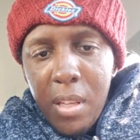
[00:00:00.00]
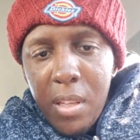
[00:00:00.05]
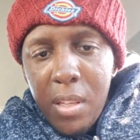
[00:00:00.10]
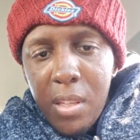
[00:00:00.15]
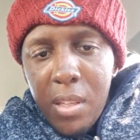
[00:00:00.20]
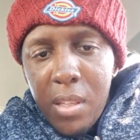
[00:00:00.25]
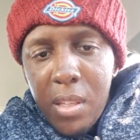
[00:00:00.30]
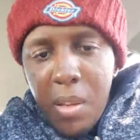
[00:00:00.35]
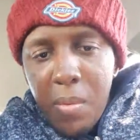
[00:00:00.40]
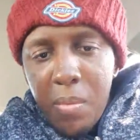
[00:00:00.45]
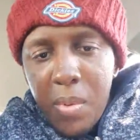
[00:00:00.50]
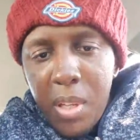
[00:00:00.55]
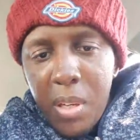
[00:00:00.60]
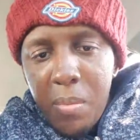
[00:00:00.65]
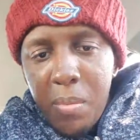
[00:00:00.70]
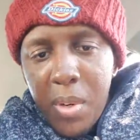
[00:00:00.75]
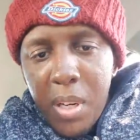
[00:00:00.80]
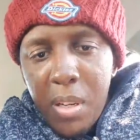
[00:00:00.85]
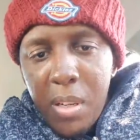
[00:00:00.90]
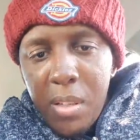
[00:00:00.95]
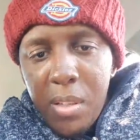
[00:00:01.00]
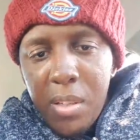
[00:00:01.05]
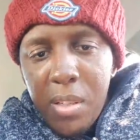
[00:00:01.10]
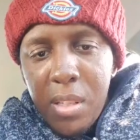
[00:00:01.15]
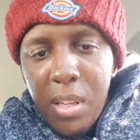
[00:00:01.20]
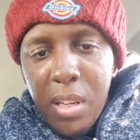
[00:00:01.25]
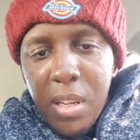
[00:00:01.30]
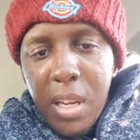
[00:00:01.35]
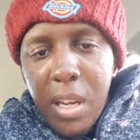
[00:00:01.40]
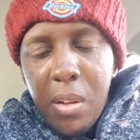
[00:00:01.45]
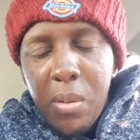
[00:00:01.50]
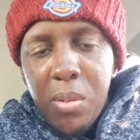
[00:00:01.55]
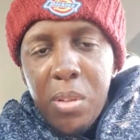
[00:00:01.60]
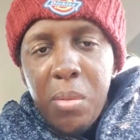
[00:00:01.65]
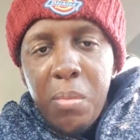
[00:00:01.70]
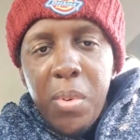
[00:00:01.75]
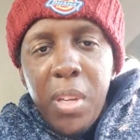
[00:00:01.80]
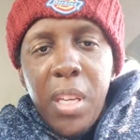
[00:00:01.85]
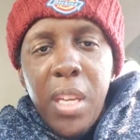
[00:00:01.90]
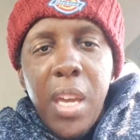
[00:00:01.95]
something about it stuck out to
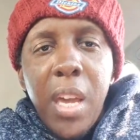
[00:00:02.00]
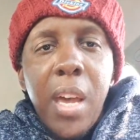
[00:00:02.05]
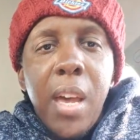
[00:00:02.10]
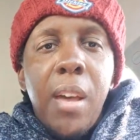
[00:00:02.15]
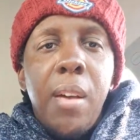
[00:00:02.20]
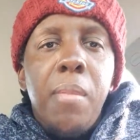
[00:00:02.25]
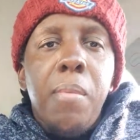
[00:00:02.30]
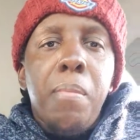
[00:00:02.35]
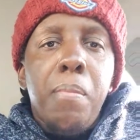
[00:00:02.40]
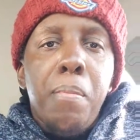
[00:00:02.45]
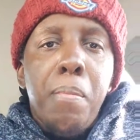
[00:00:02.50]
me. Yeah.